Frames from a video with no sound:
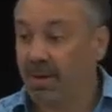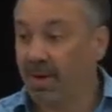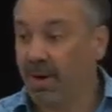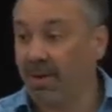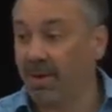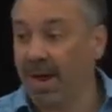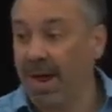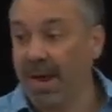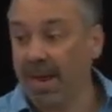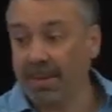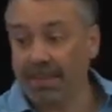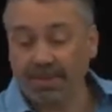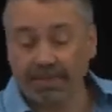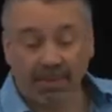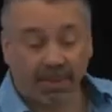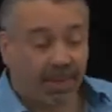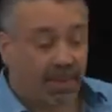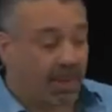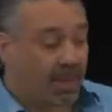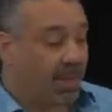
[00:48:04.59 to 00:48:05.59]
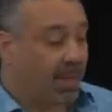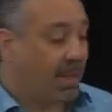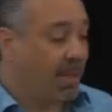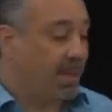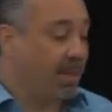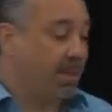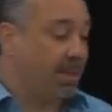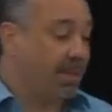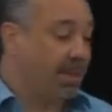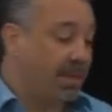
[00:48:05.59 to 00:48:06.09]
All right?
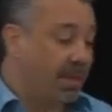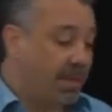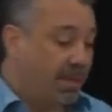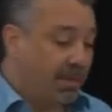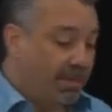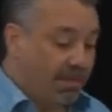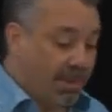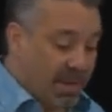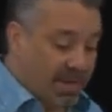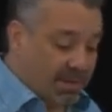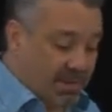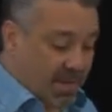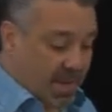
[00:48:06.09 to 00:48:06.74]
But